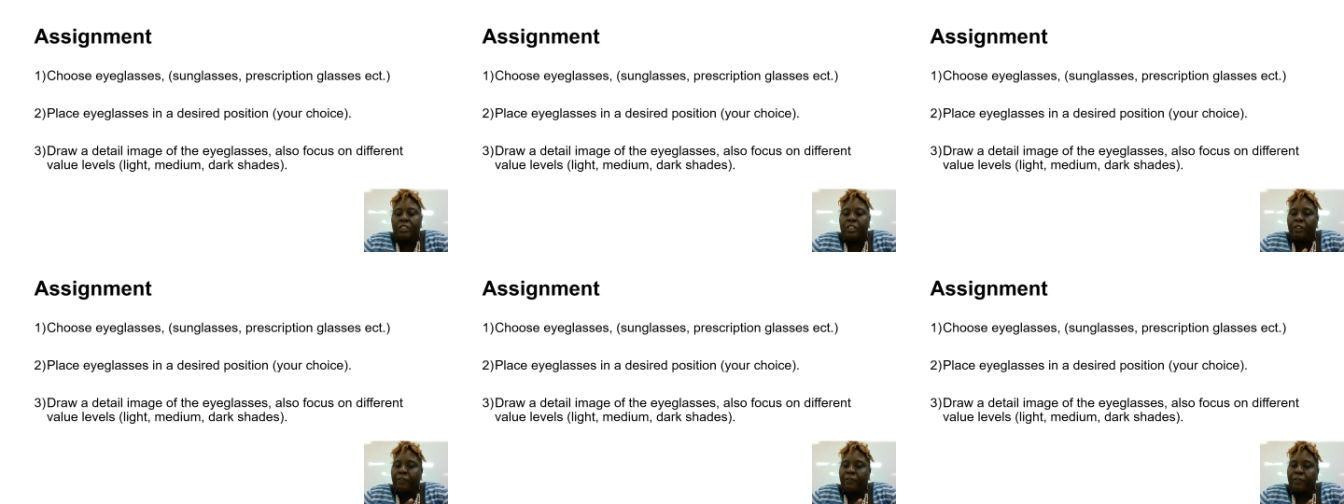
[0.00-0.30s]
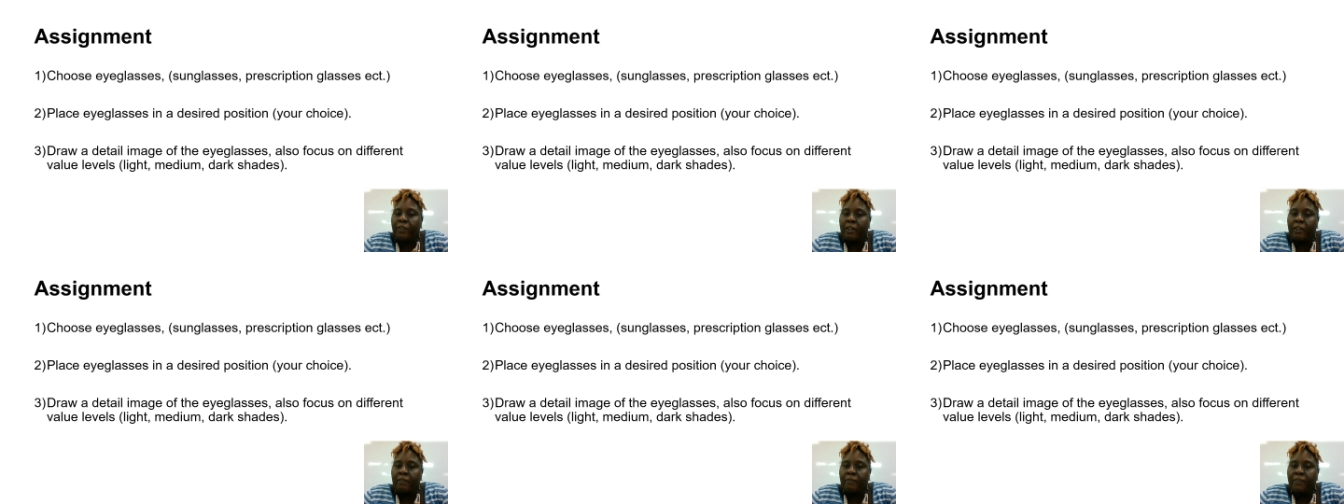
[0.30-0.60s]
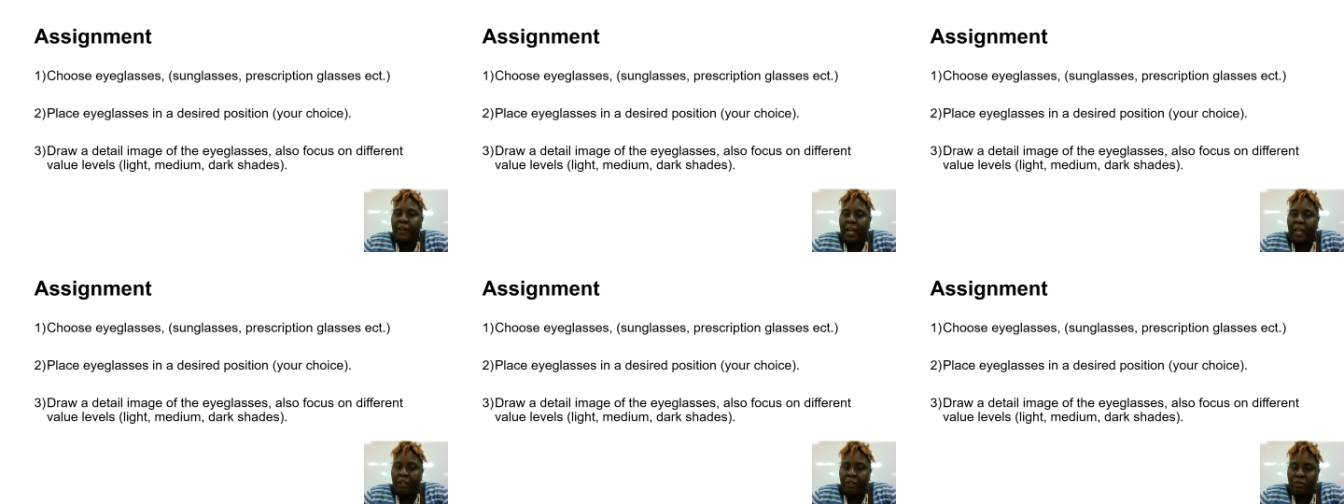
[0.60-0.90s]

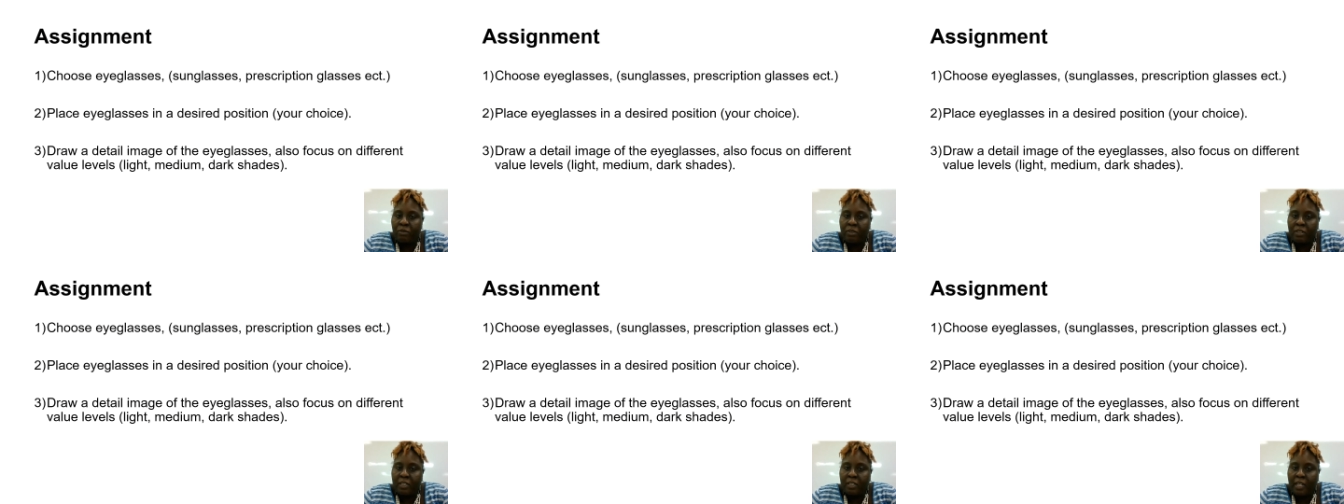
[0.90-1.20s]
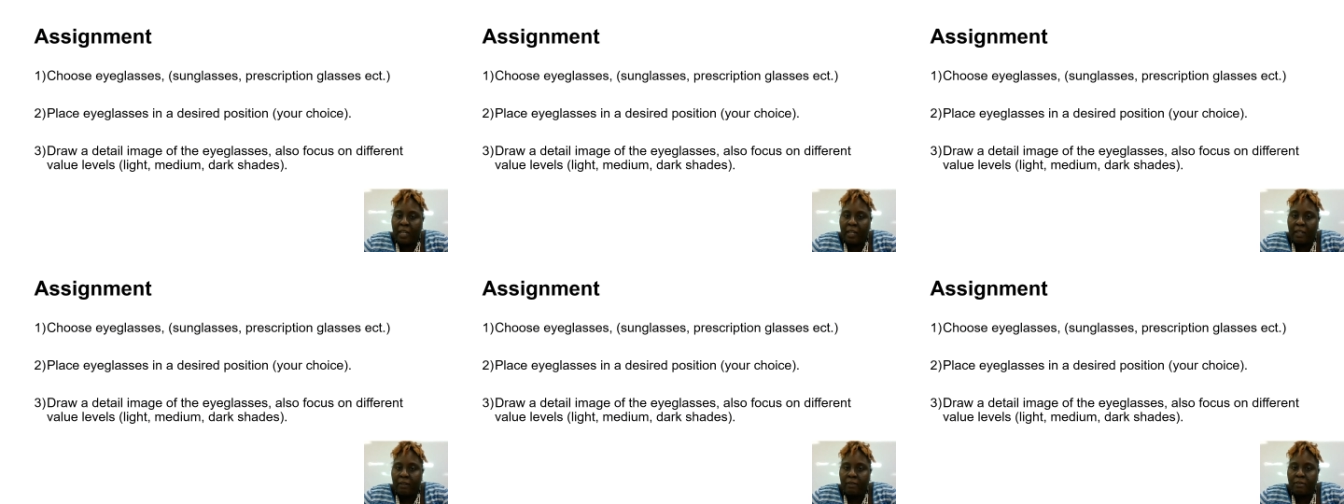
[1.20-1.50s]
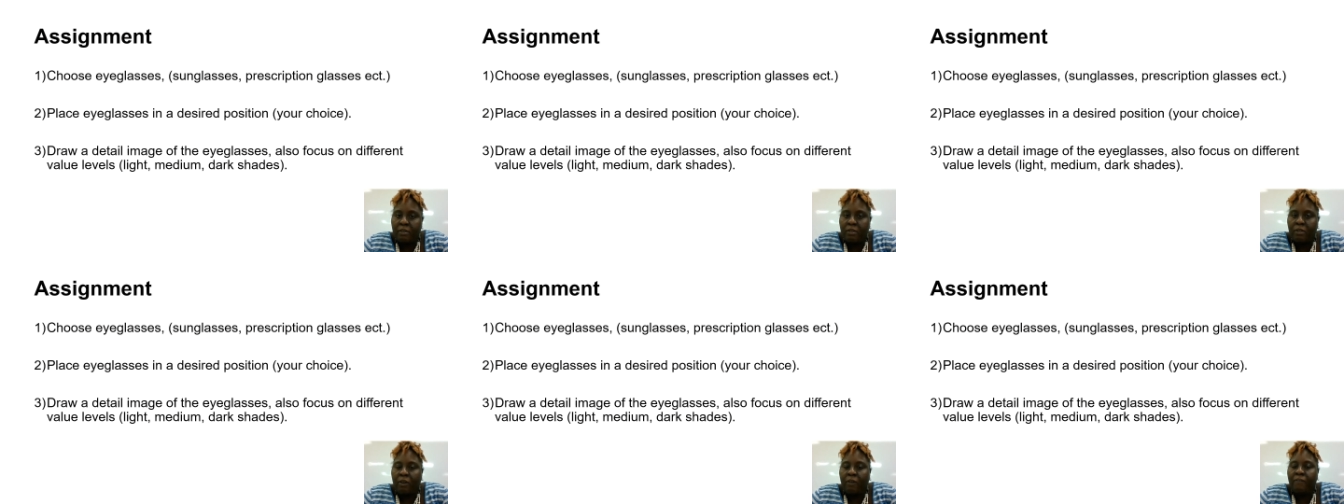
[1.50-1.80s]
different value
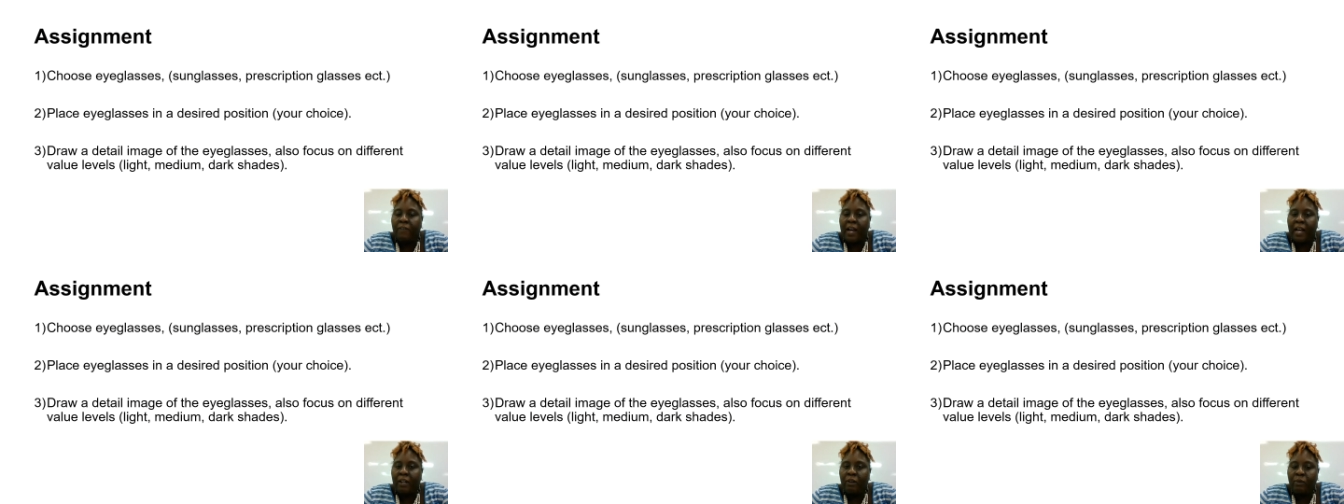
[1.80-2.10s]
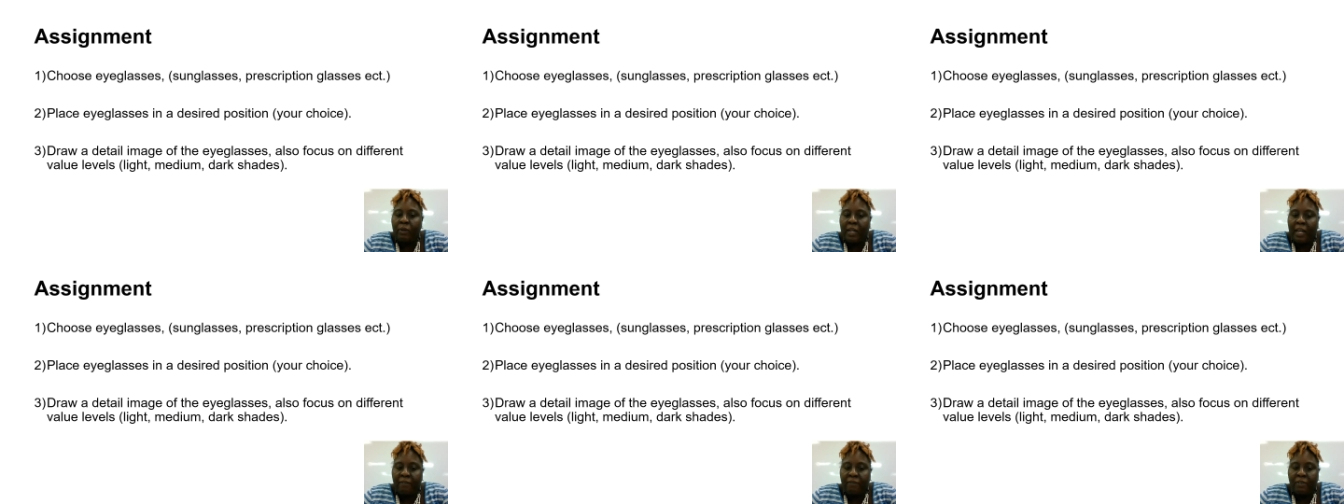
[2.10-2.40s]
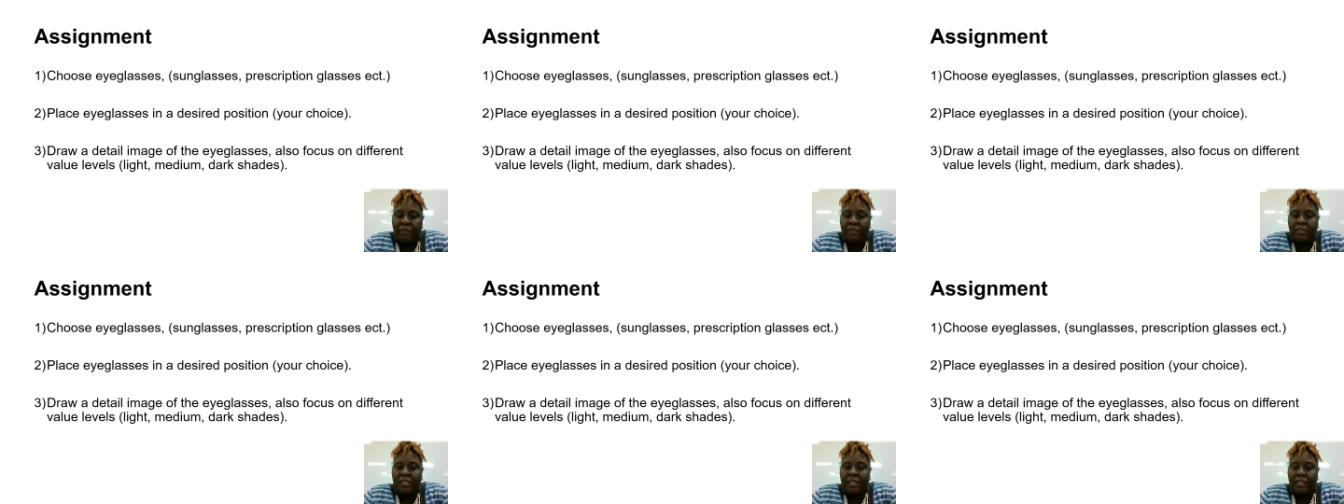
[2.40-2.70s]
scales or value
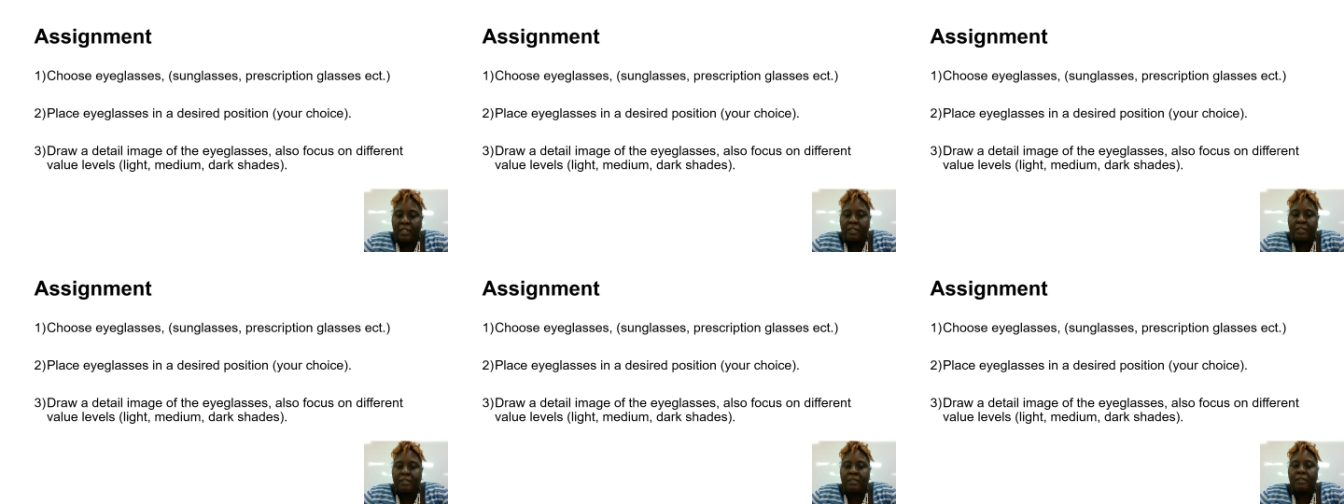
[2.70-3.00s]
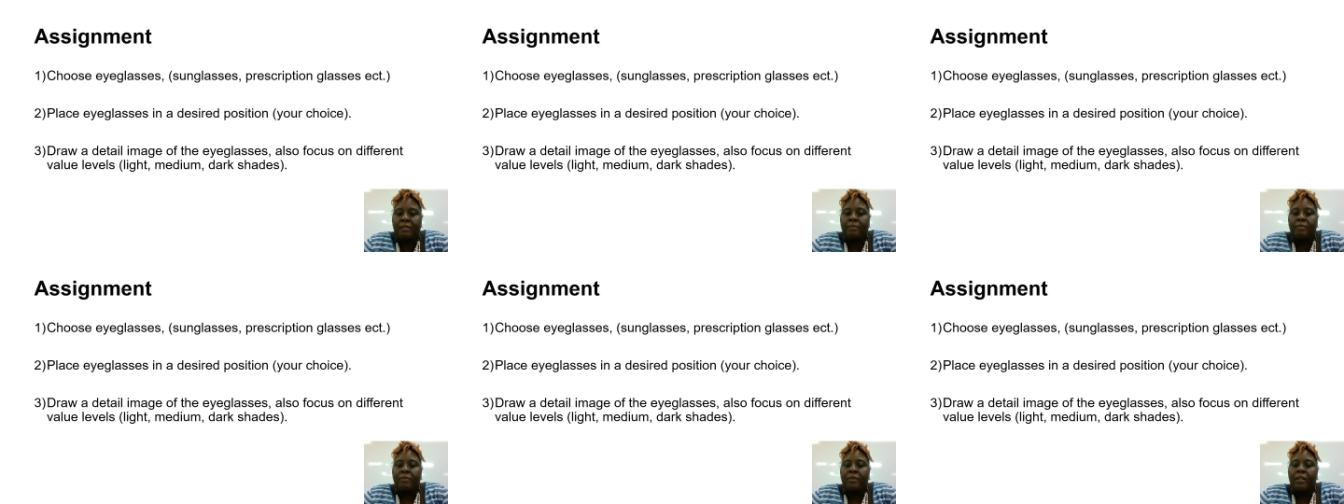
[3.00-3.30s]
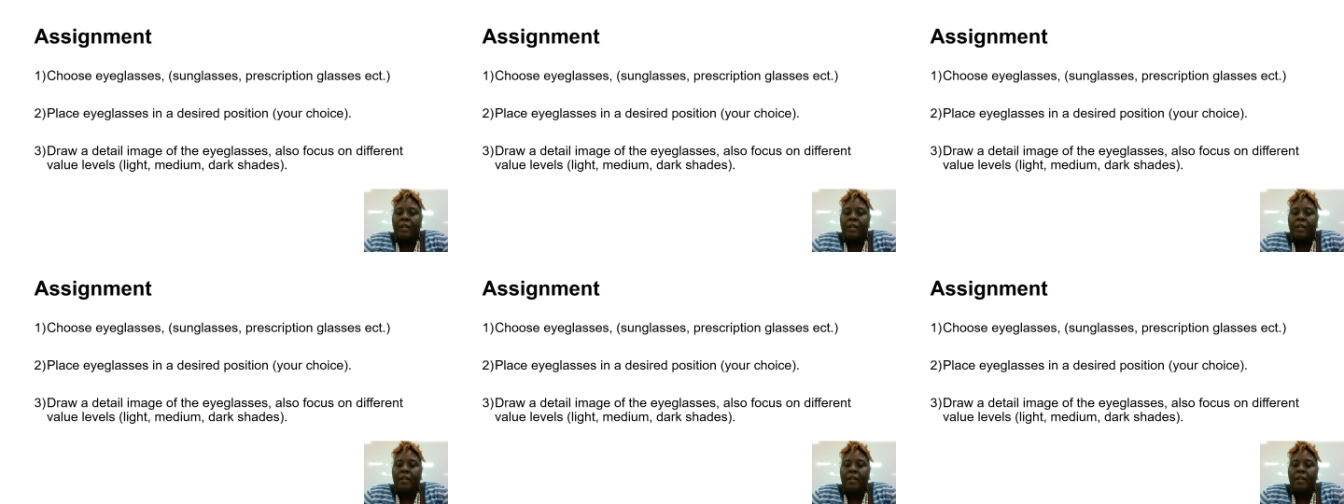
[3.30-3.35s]
levels that is